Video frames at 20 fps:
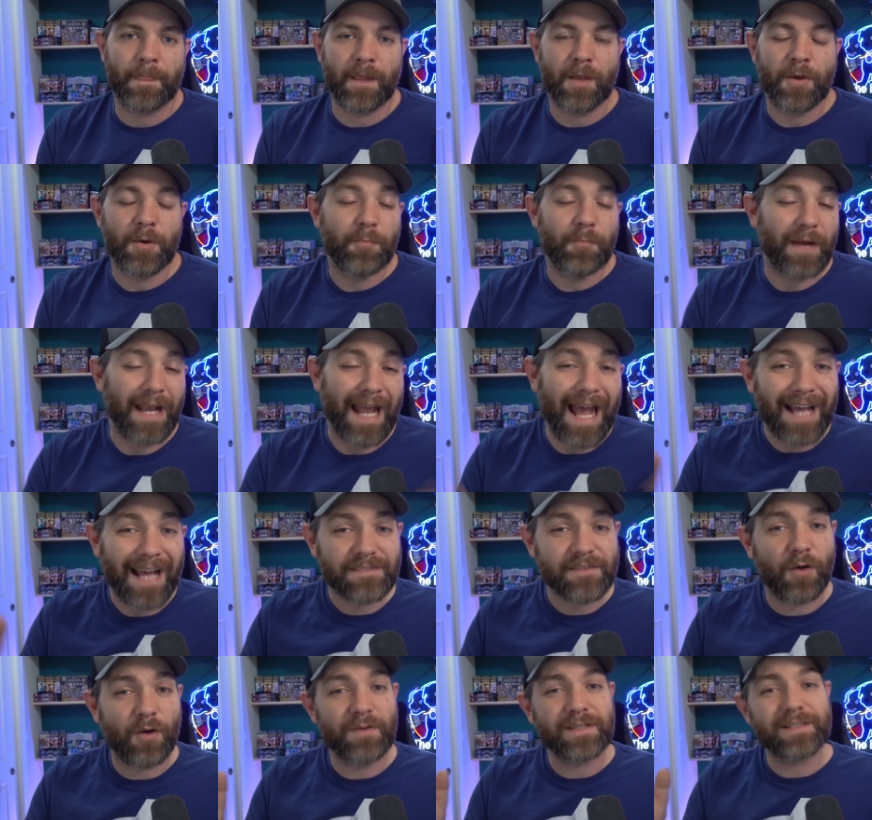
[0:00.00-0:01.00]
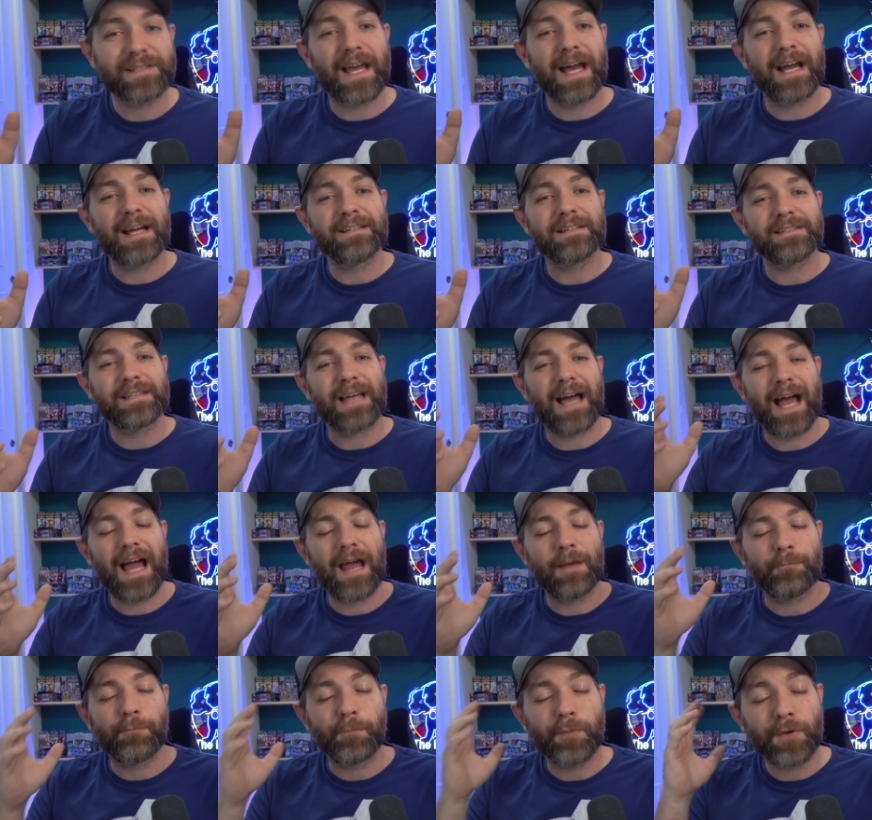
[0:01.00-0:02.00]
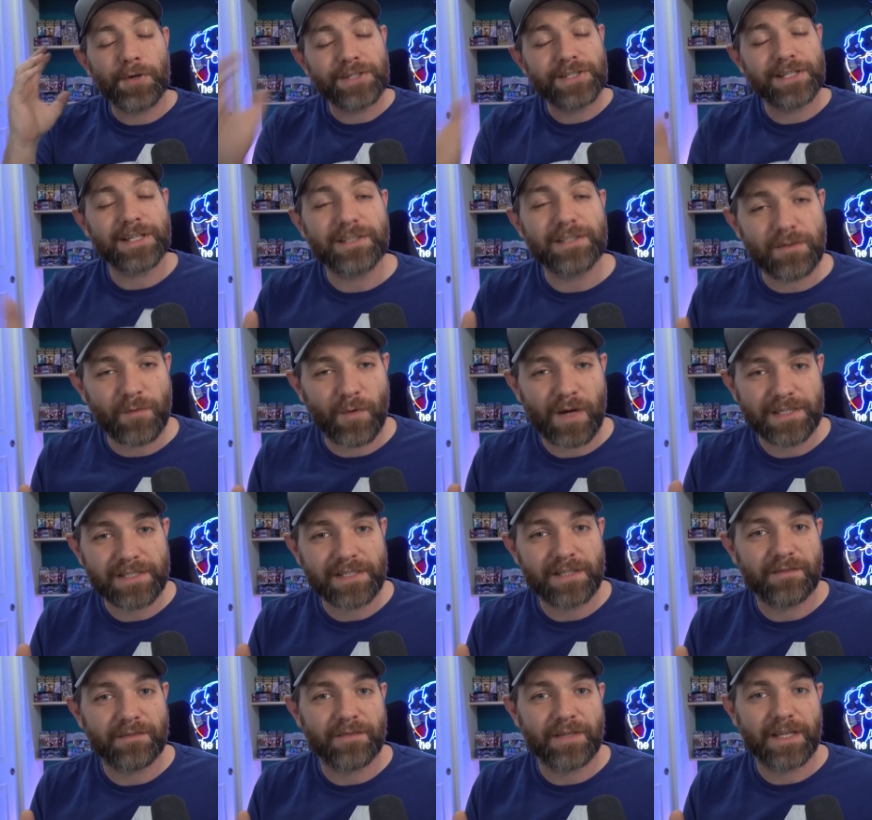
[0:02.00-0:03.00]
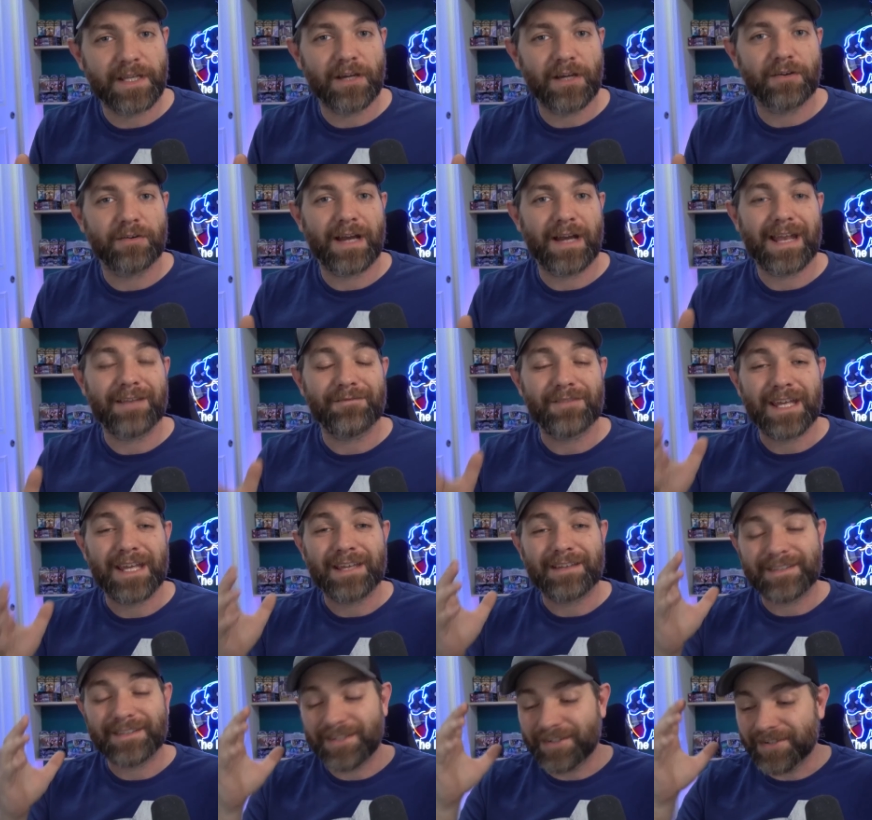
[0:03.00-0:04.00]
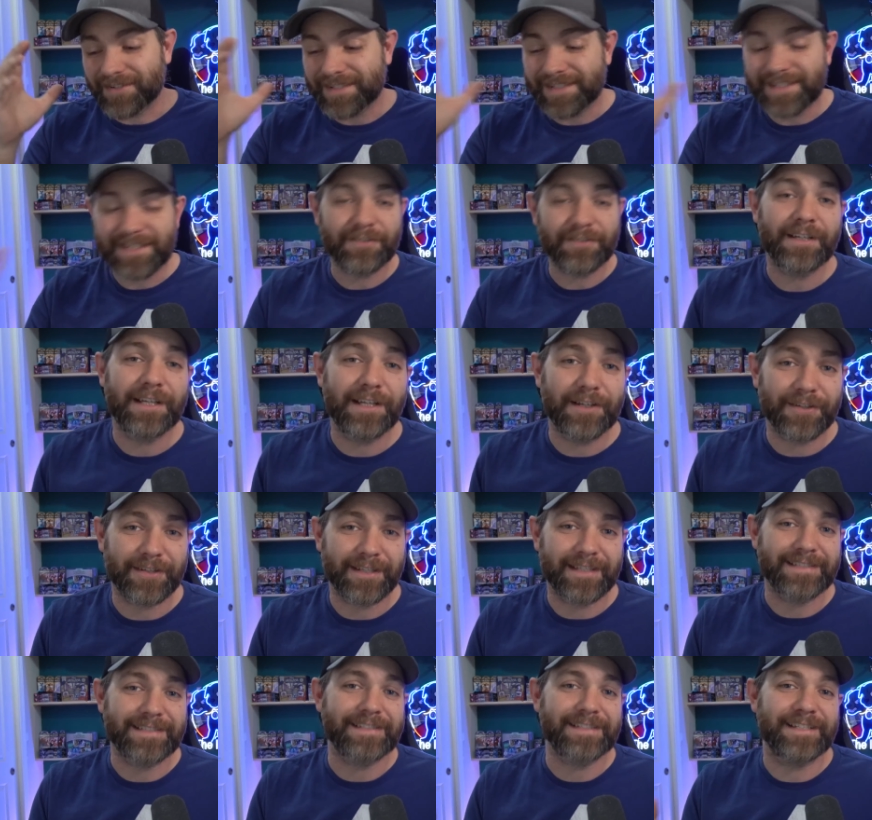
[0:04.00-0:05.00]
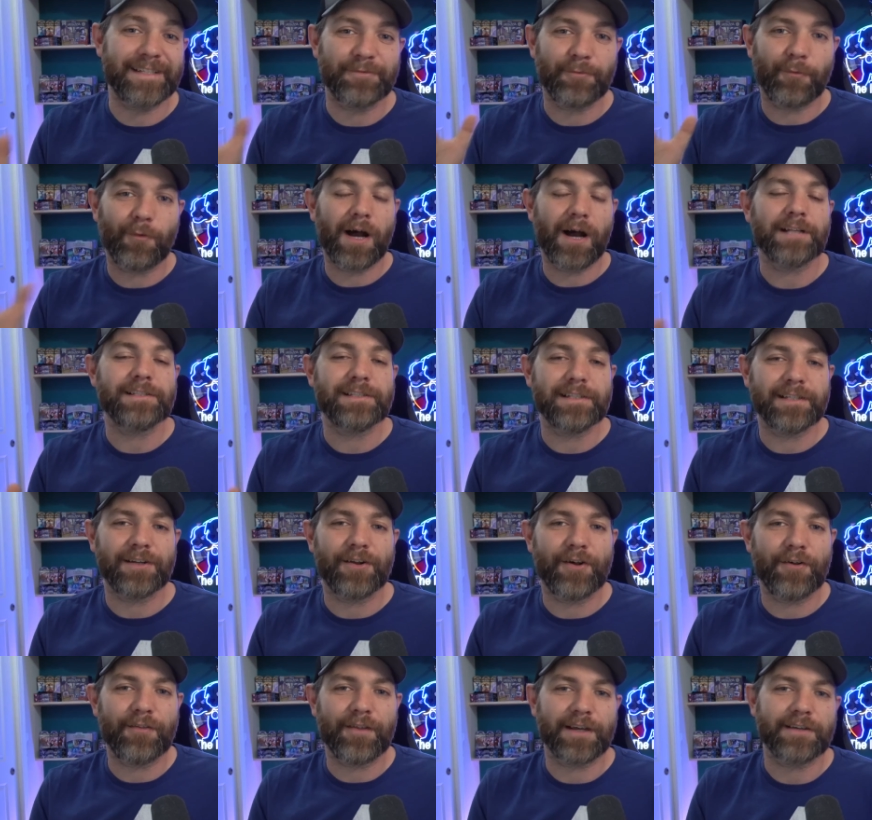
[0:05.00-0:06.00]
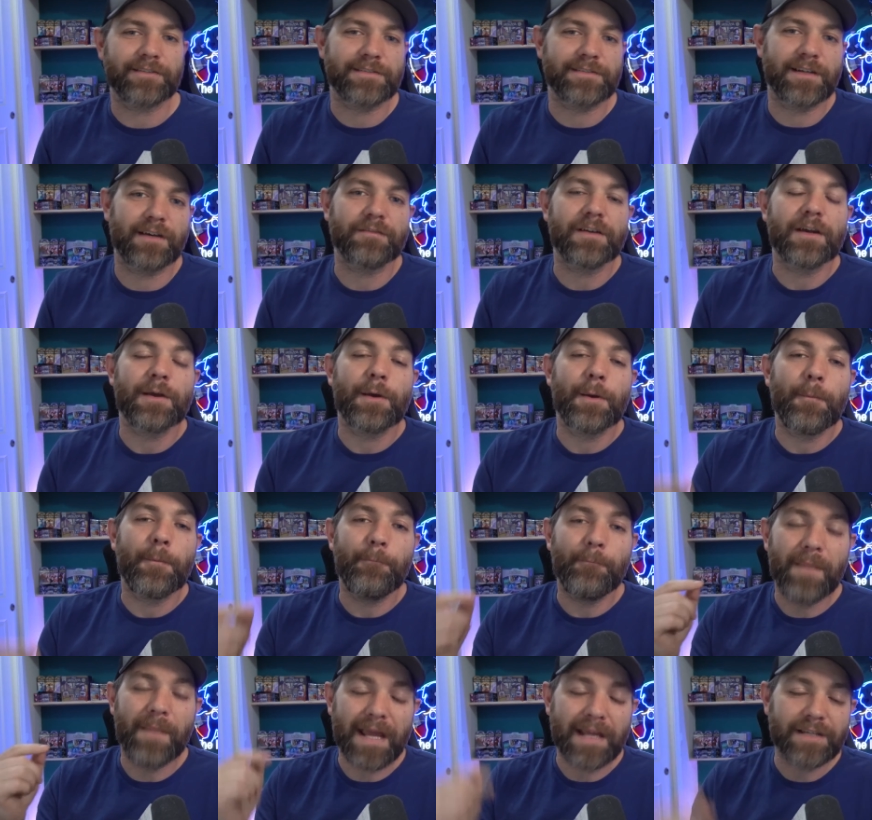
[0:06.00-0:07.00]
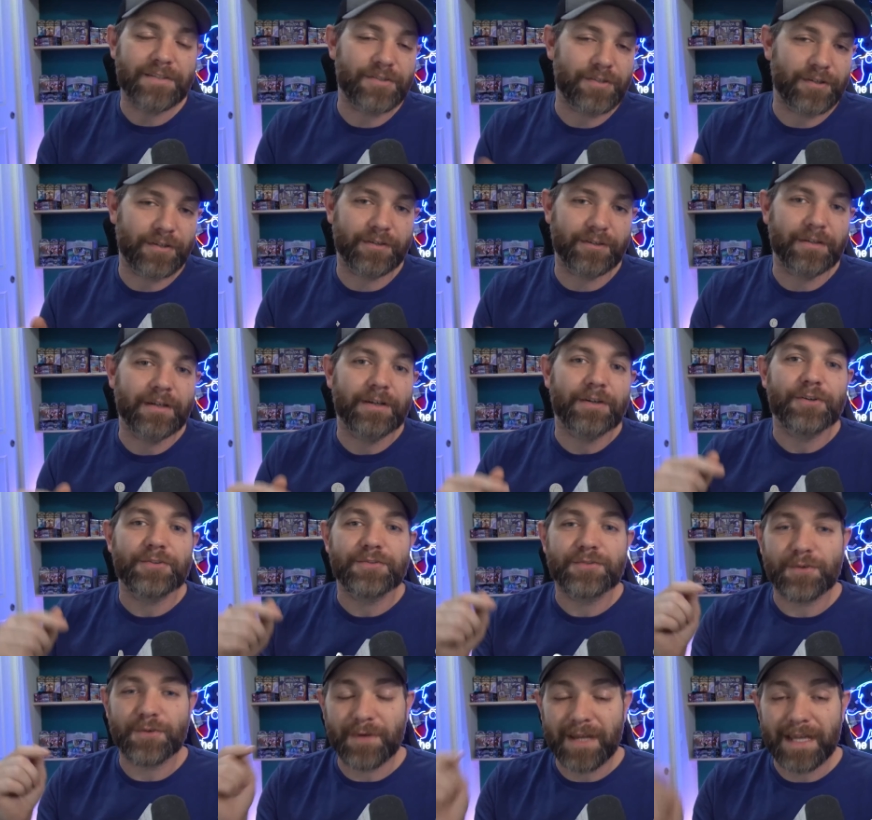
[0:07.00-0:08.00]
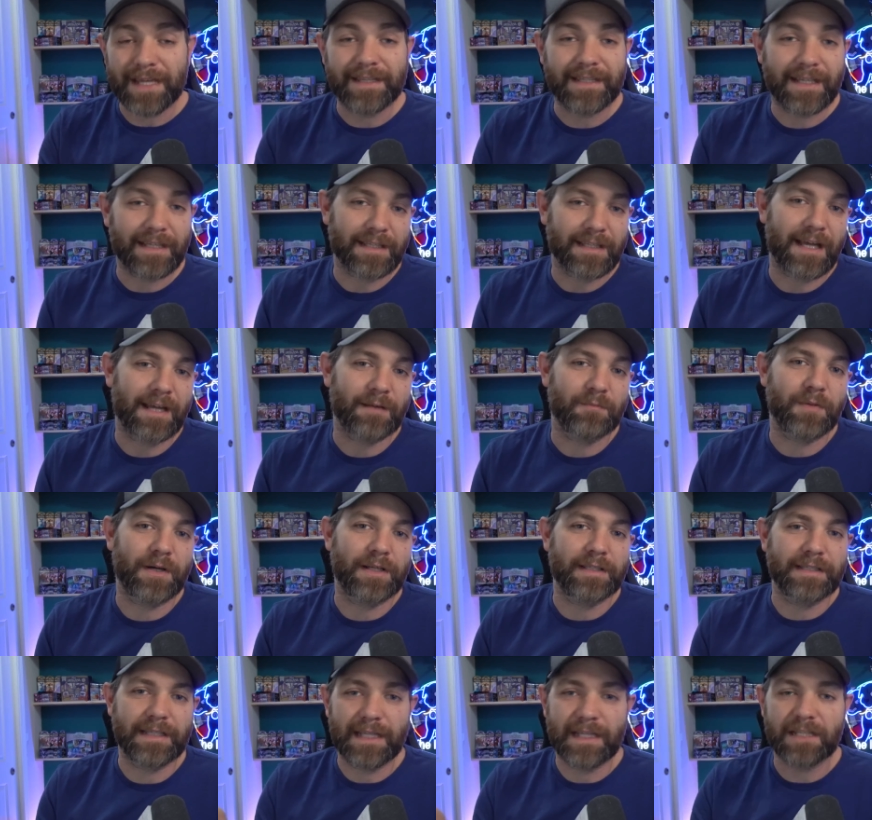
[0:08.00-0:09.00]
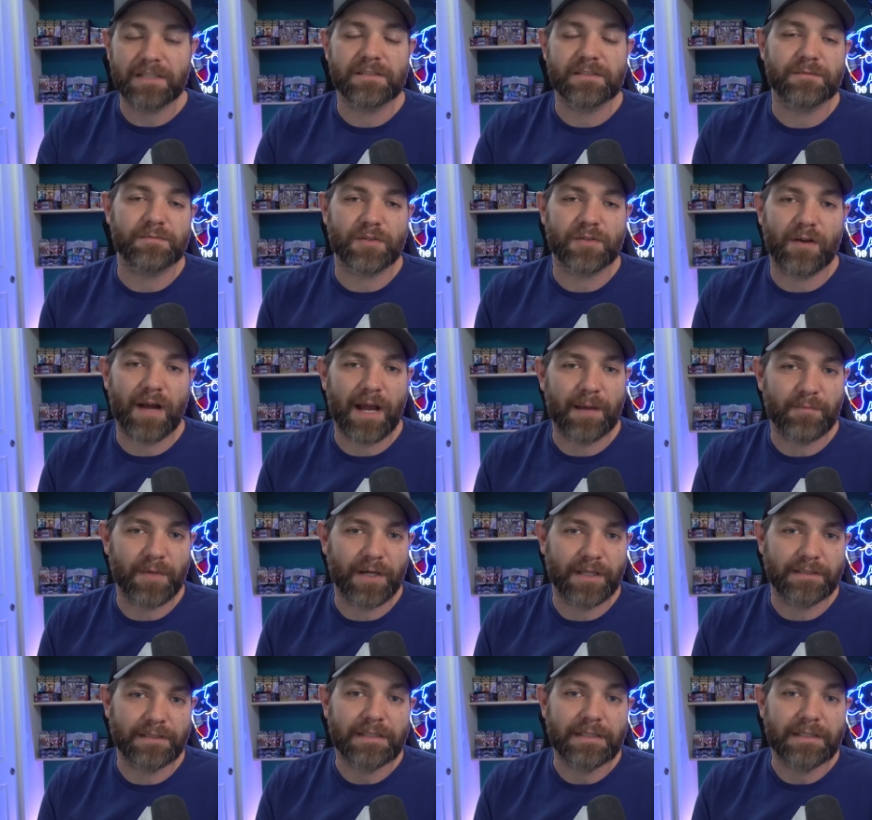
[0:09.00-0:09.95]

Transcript: But as always, guys, I appreciate you watching the video. And if you're still here listening, watching it, all that good stuff, make sure to hit that like button, hit a subscribe button,